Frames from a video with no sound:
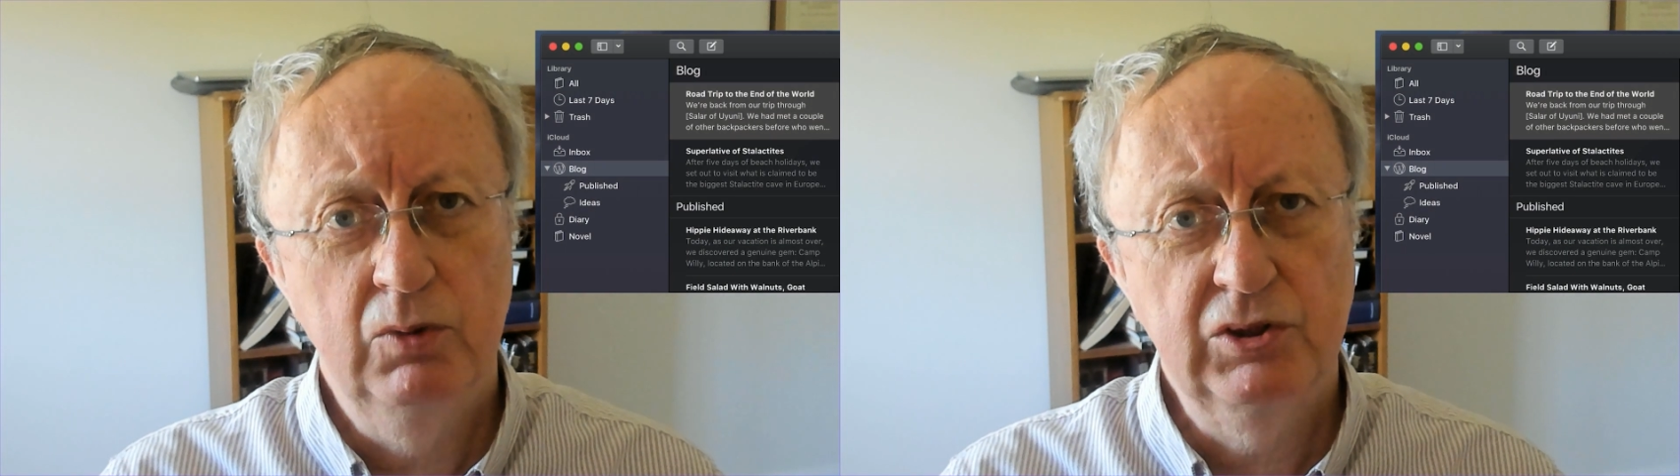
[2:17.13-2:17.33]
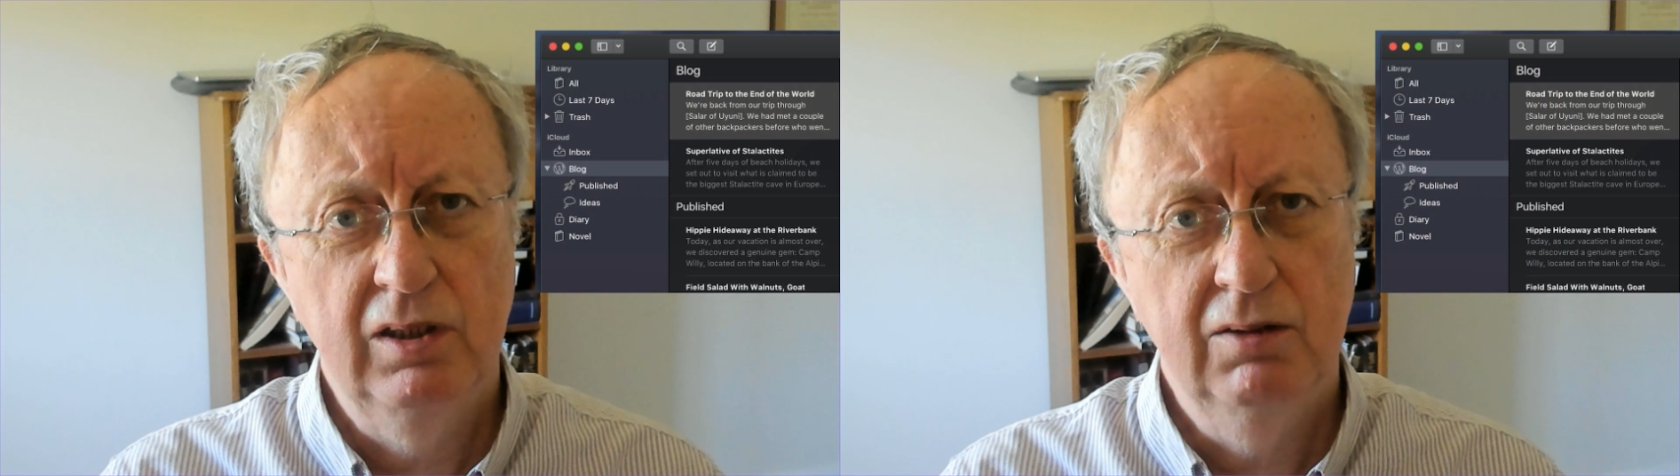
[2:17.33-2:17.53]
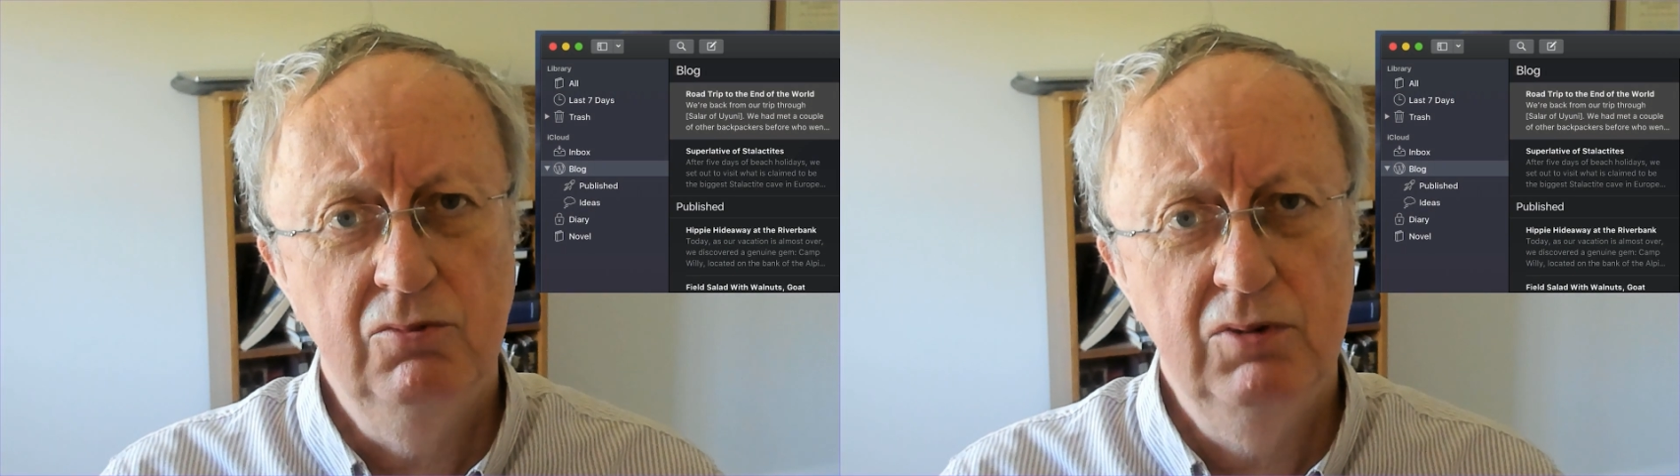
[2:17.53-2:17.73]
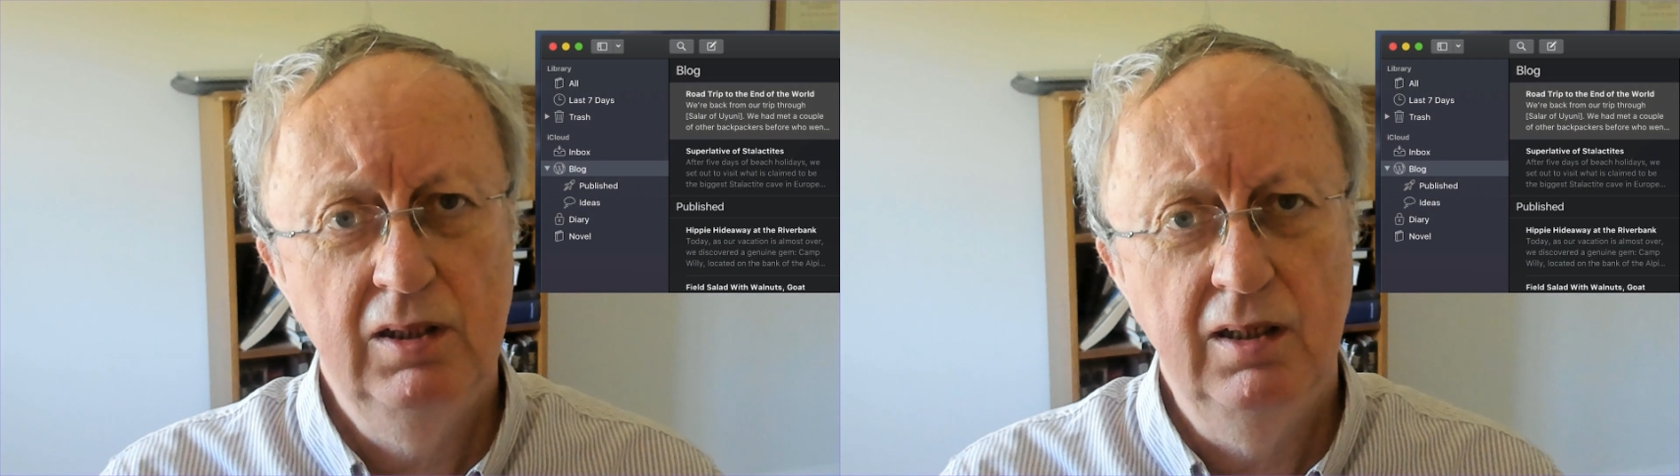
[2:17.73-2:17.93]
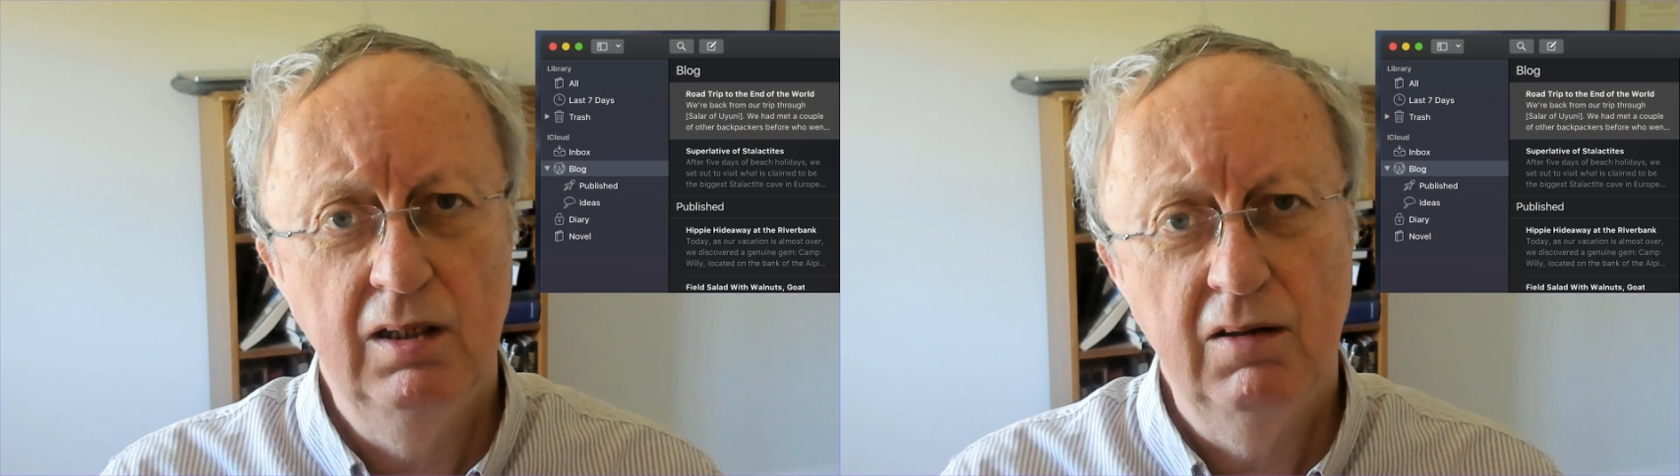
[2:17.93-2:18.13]
which I
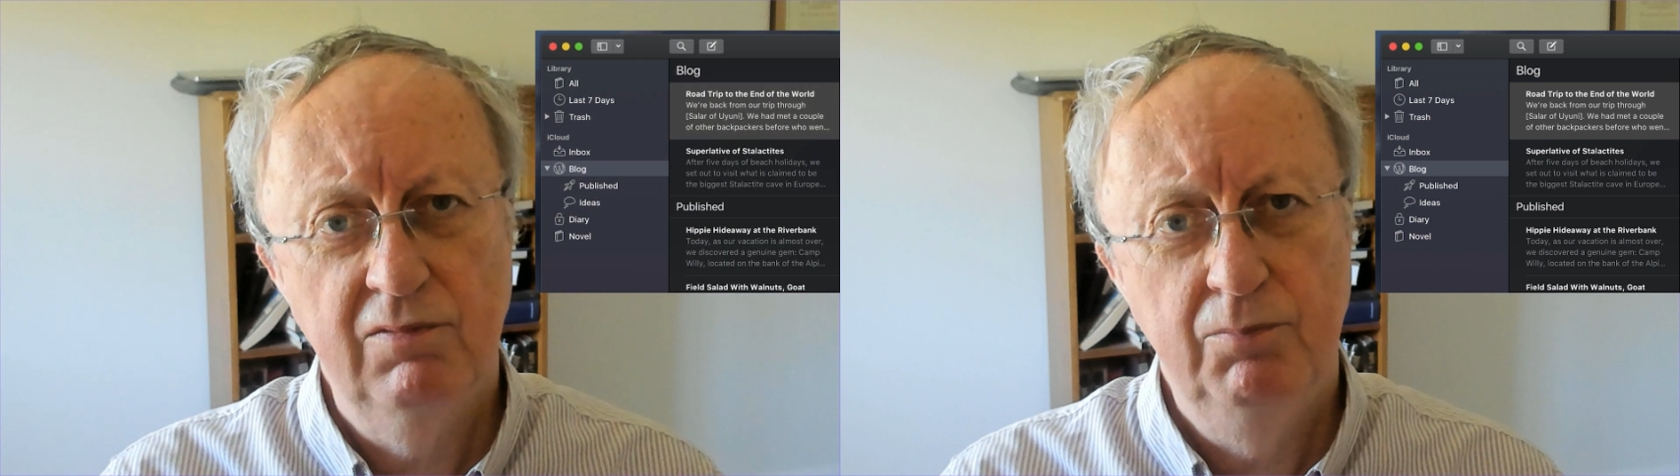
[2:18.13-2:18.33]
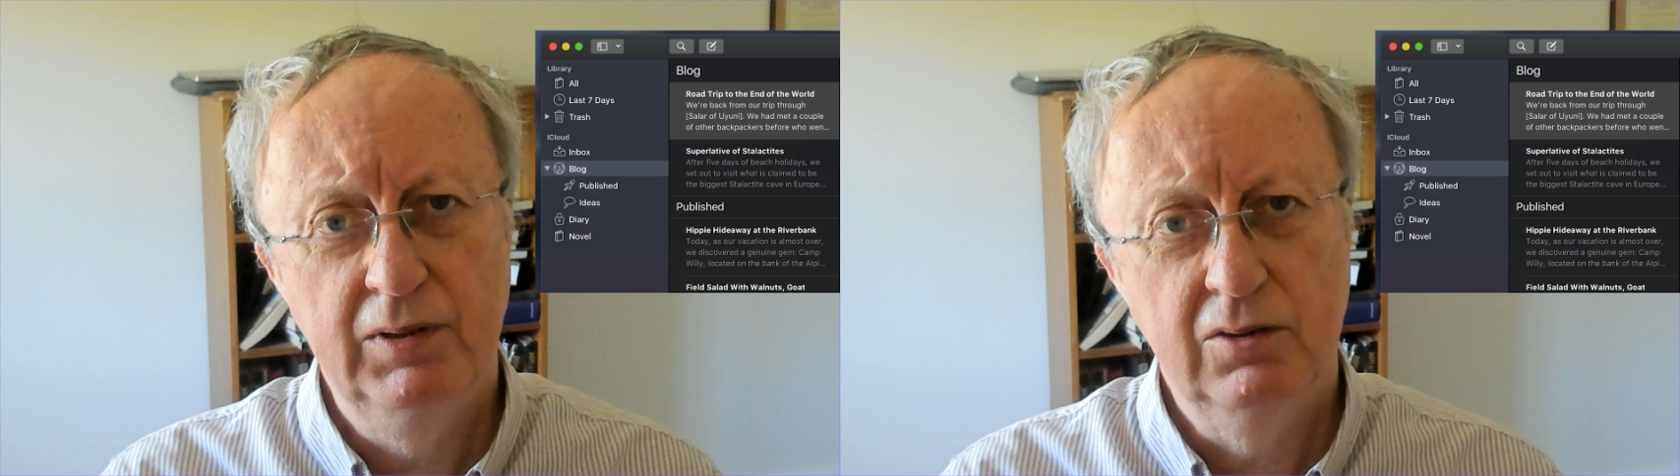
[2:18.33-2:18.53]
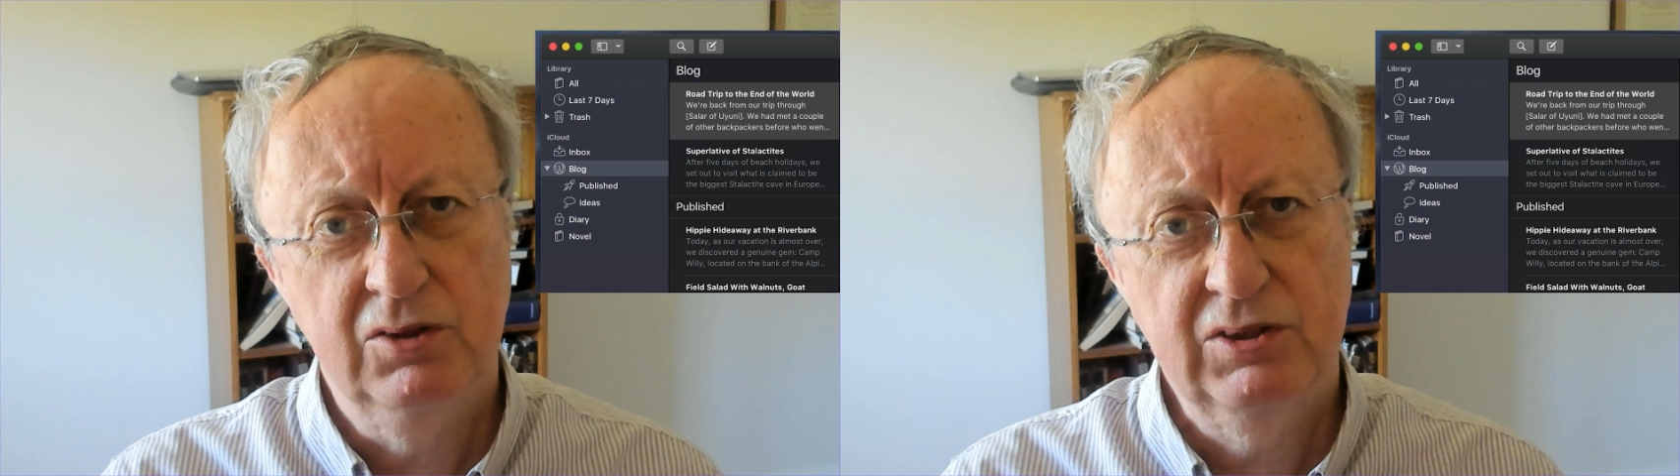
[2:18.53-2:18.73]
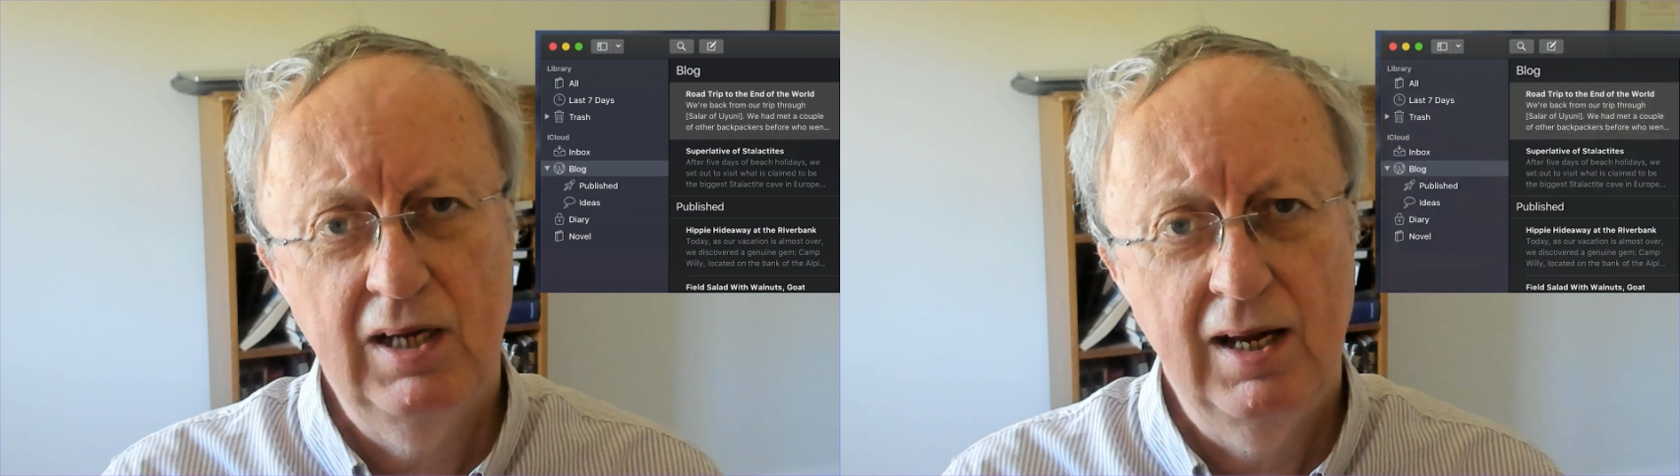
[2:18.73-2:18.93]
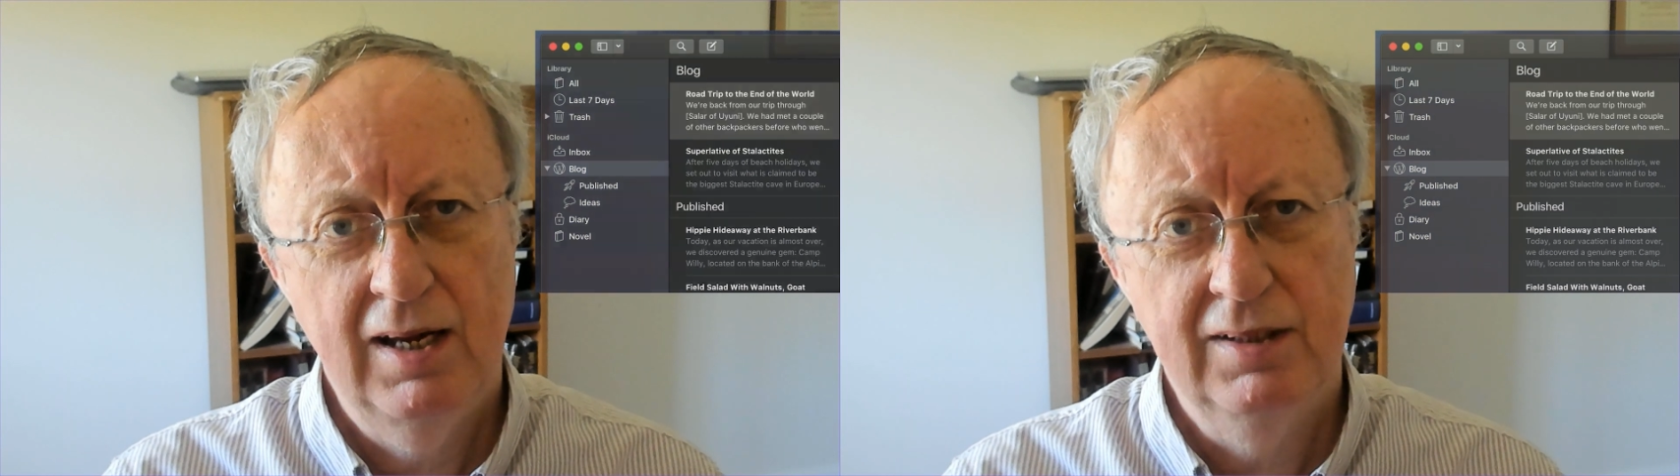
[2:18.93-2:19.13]
really love because
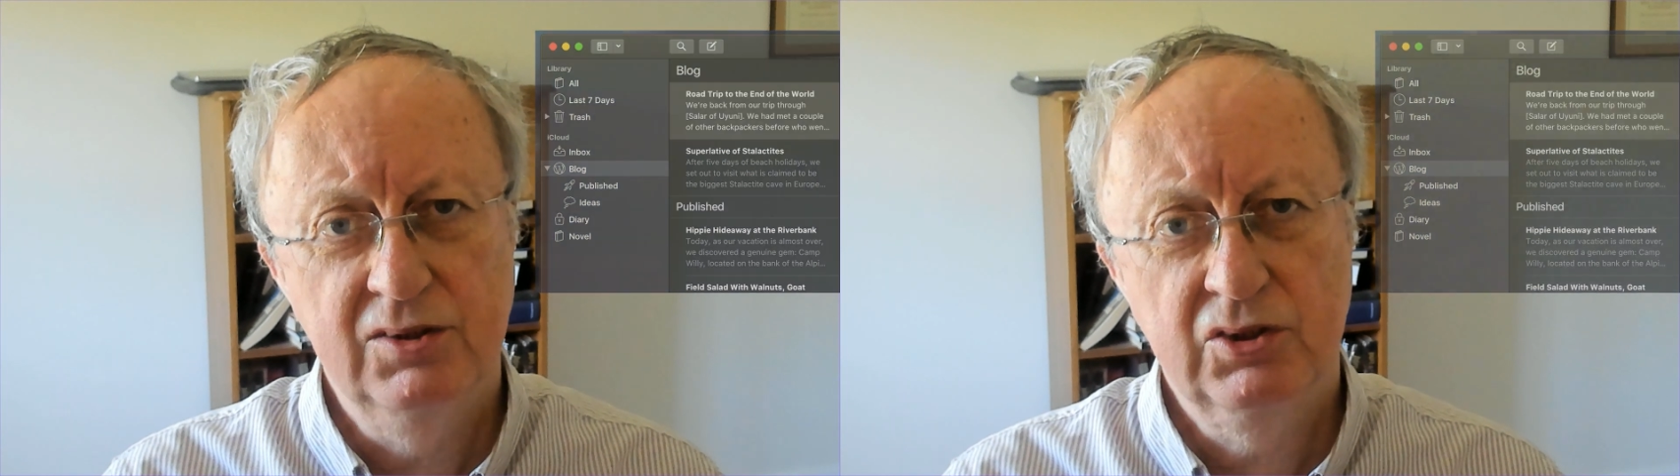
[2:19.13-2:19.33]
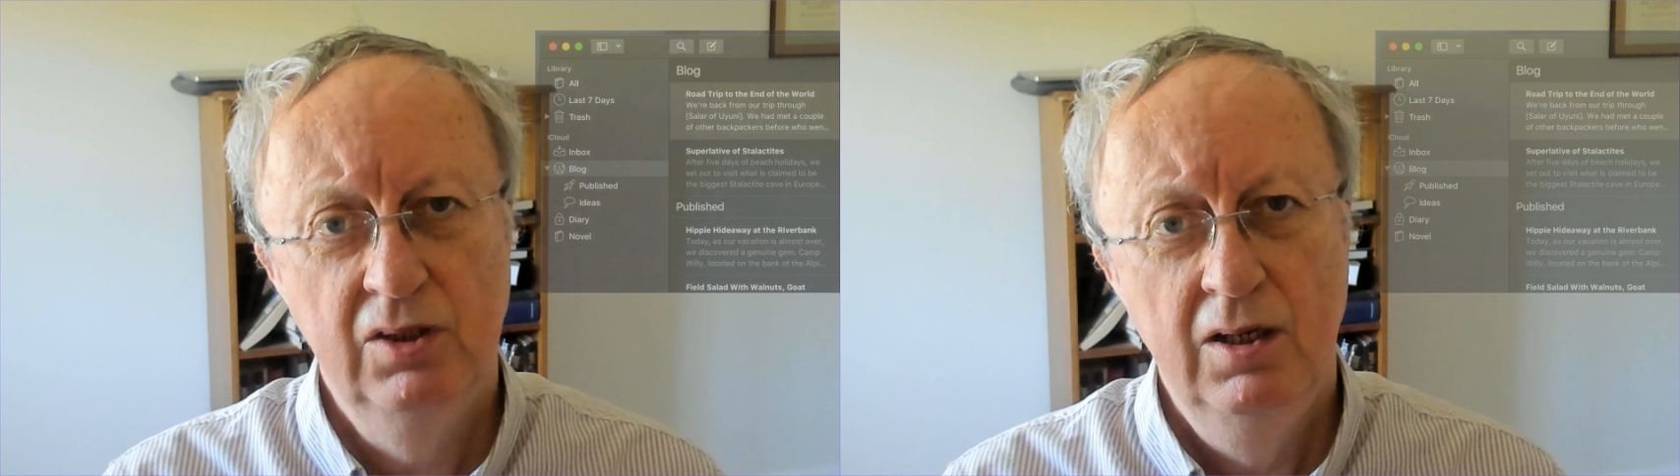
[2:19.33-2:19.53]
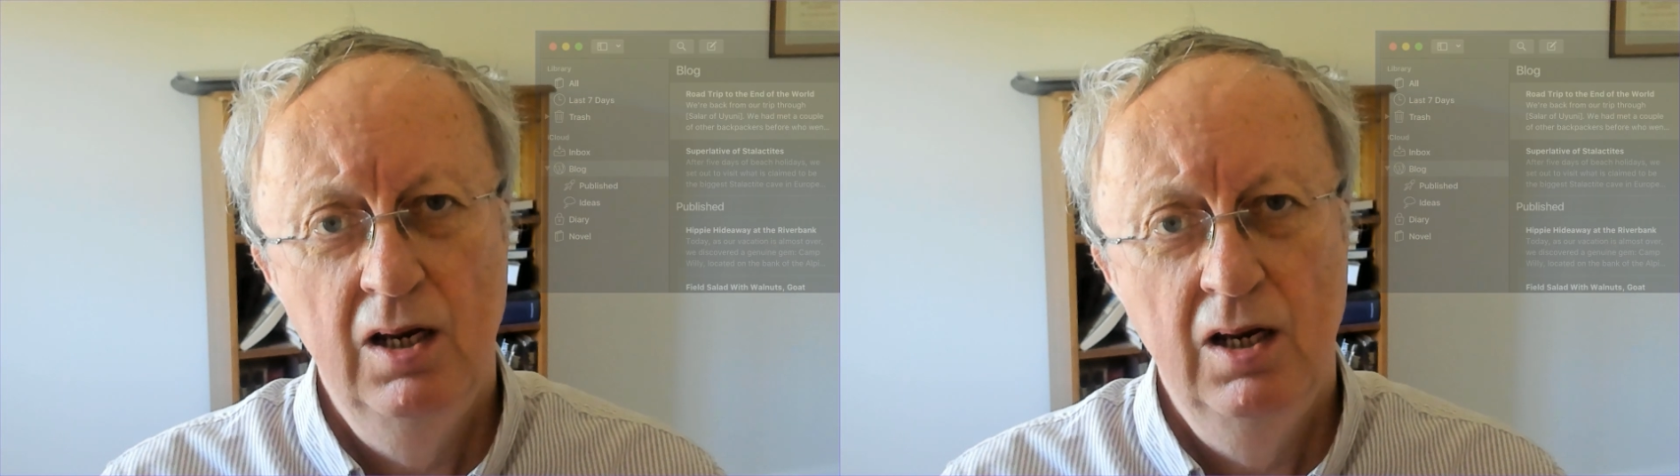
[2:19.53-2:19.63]
that has